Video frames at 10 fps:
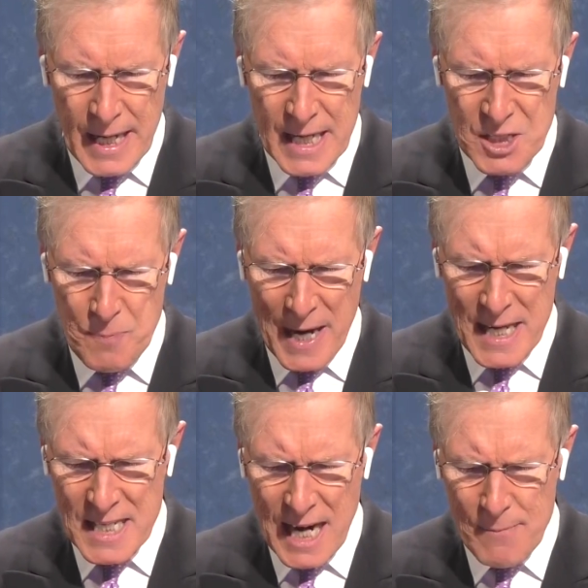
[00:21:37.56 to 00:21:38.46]
is
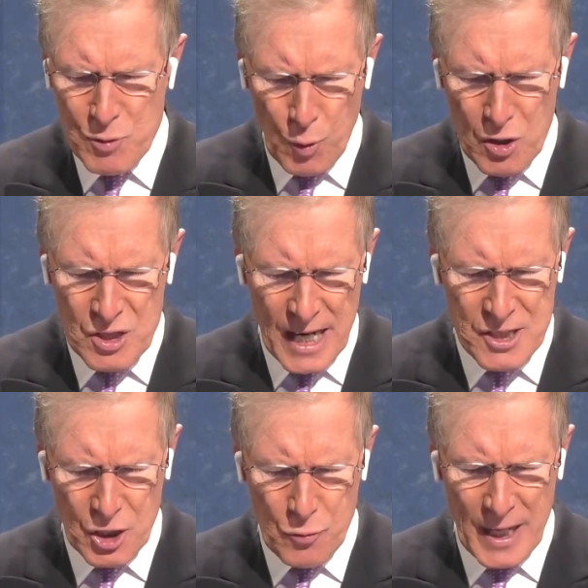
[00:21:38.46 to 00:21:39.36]
many times worse
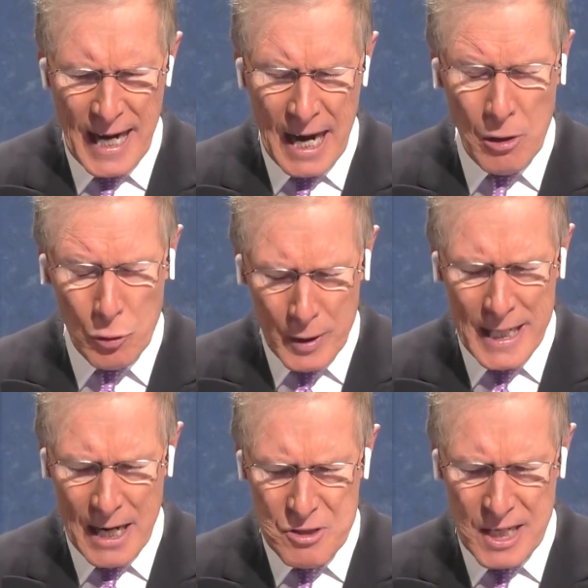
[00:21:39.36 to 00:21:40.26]
as a
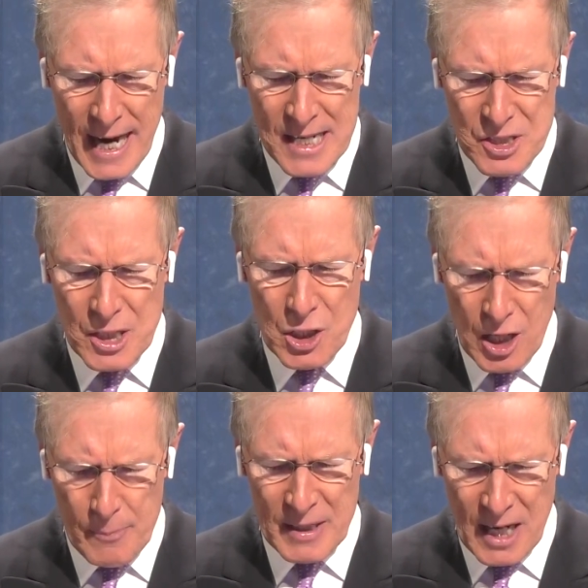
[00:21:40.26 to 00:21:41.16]
greenhouse gas than
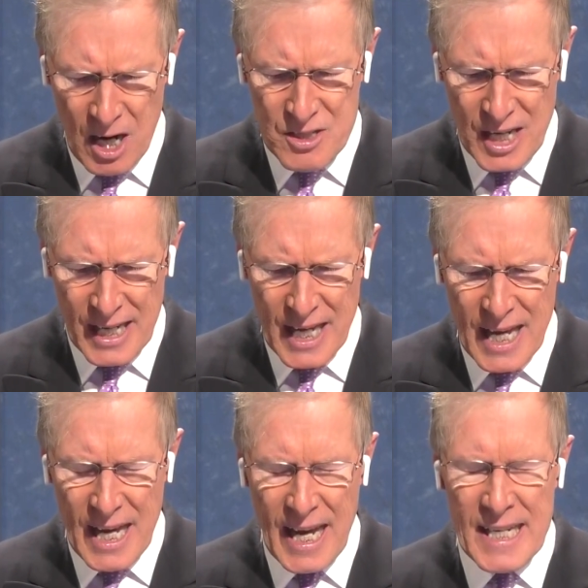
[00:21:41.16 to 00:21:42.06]
carbon dioxide.
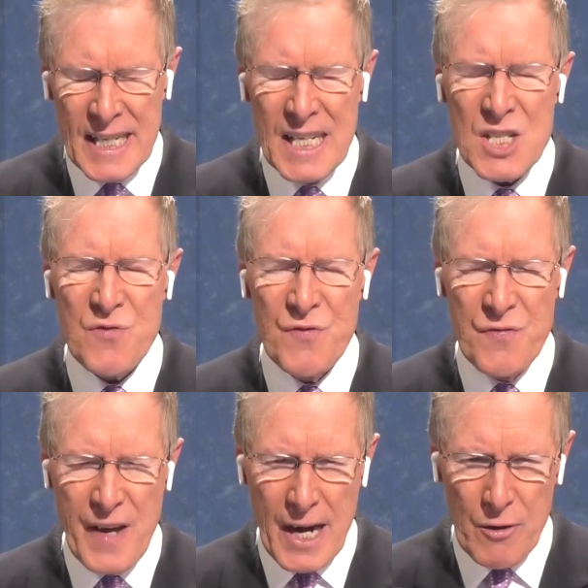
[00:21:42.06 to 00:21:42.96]
And it is
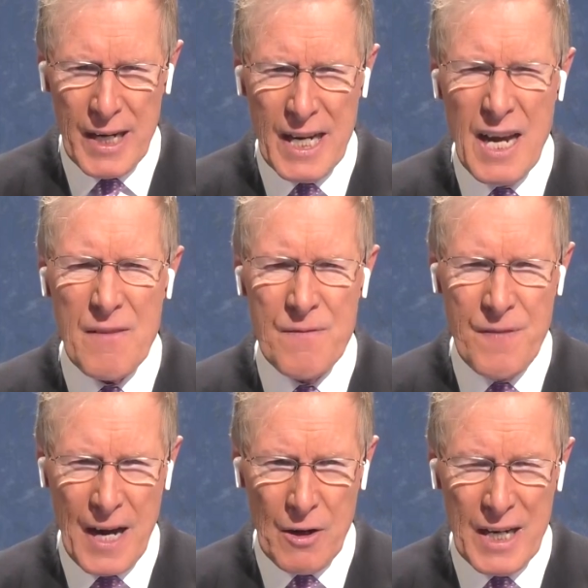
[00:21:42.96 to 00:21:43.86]
very,
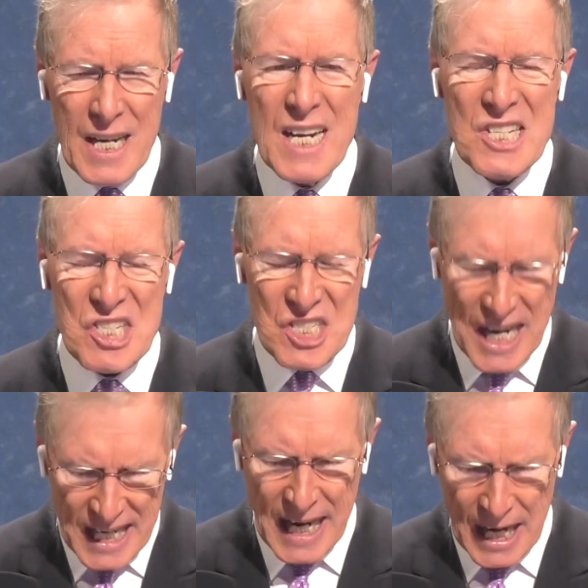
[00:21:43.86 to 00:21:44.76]
very
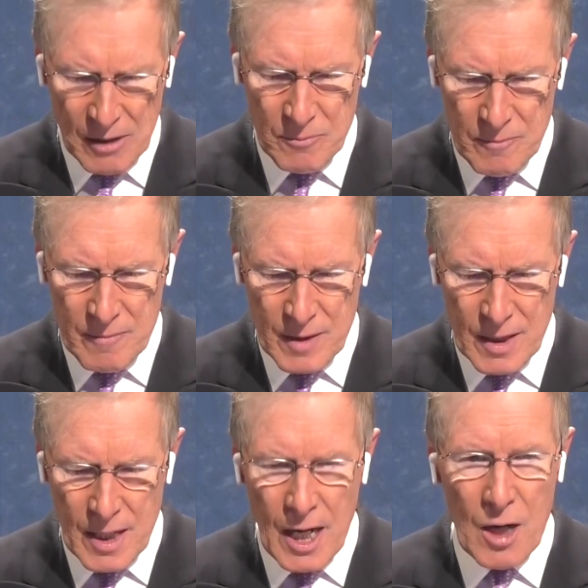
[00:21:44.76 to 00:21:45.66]
stinky.
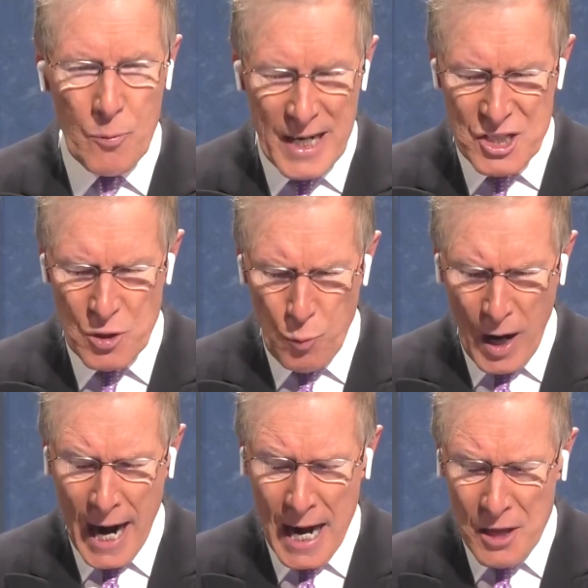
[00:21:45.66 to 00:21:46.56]
A reason
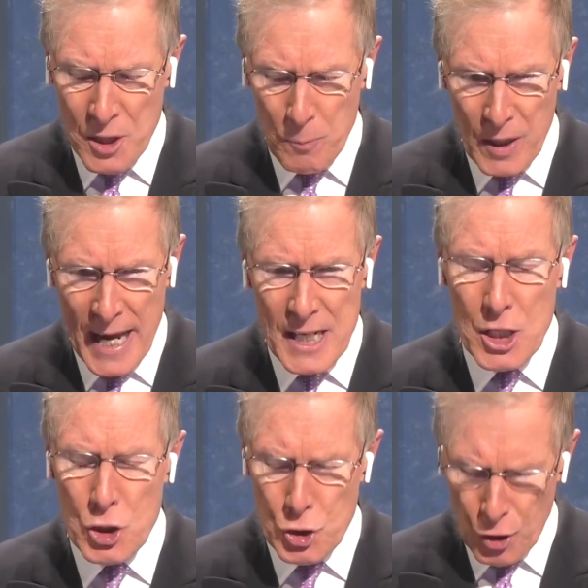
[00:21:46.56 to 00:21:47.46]
why the
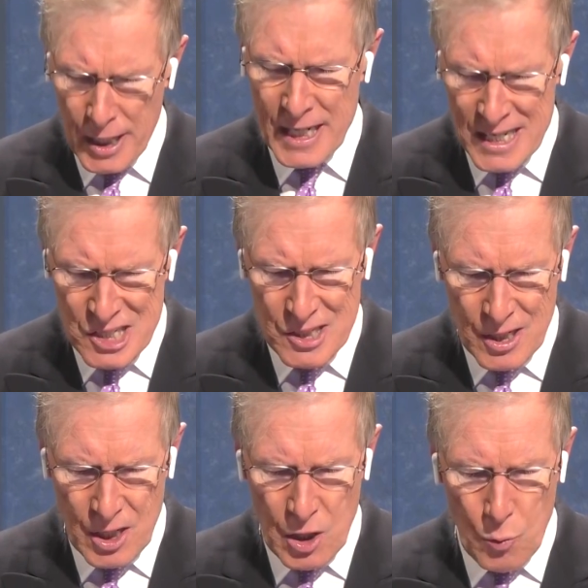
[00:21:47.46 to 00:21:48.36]
planet Uranus,
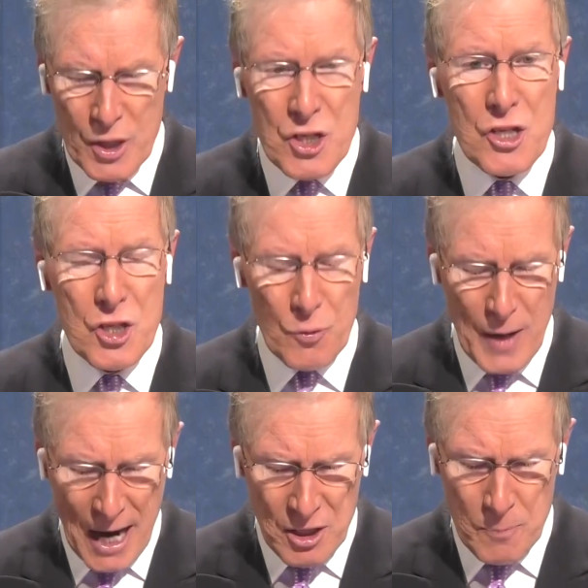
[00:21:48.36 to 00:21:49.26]
which is
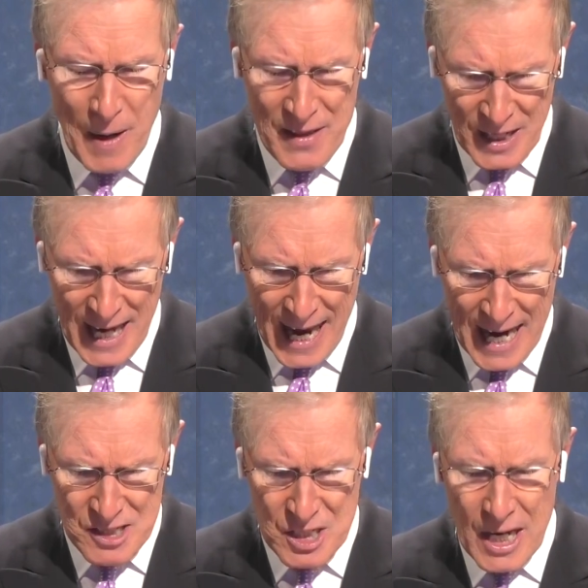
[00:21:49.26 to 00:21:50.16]
surrounded by the
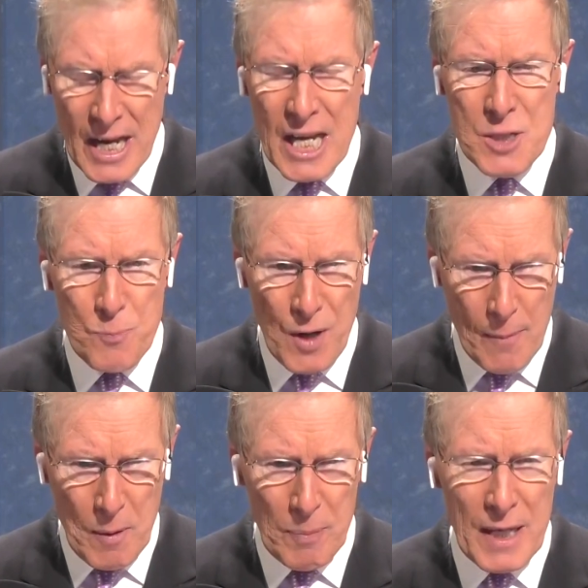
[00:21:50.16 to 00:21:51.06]
gas, is
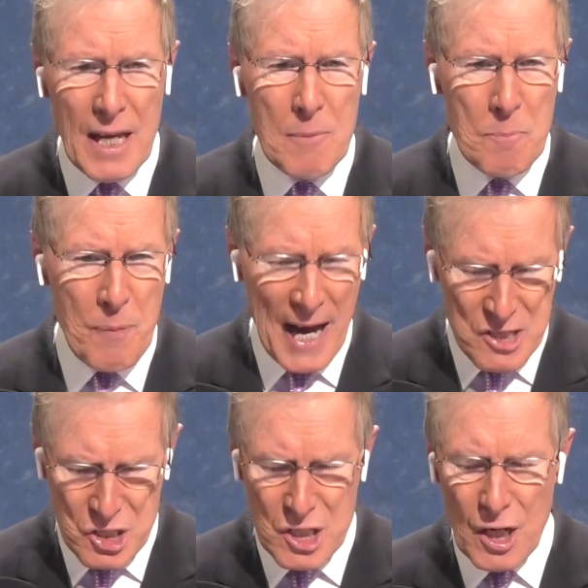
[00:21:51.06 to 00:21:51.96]
probably
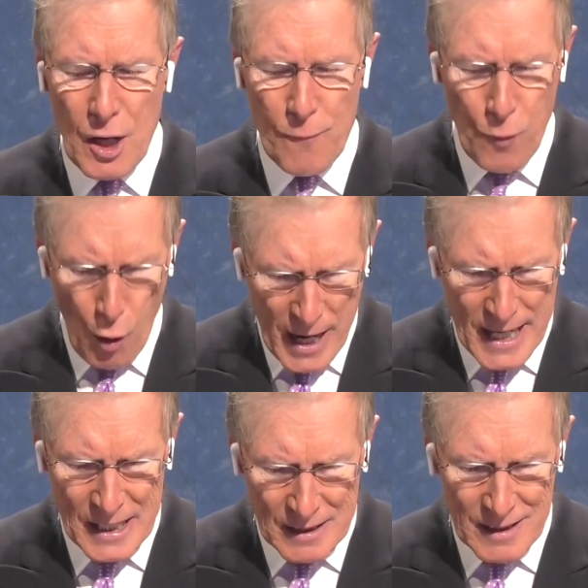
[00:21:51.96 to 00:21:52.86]
best
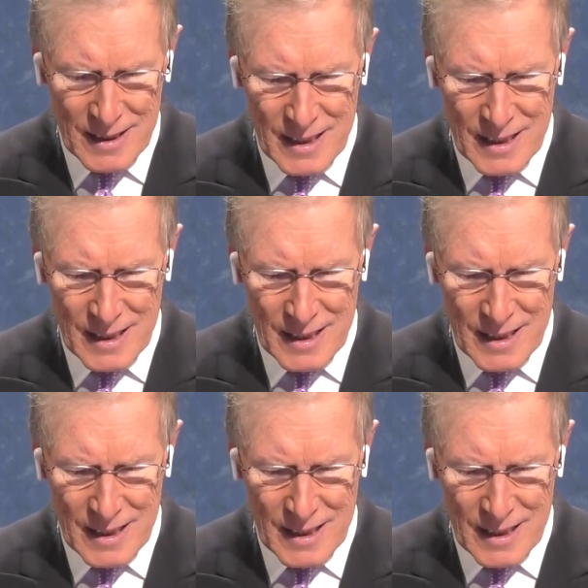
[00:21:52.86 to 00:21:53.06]
avoided.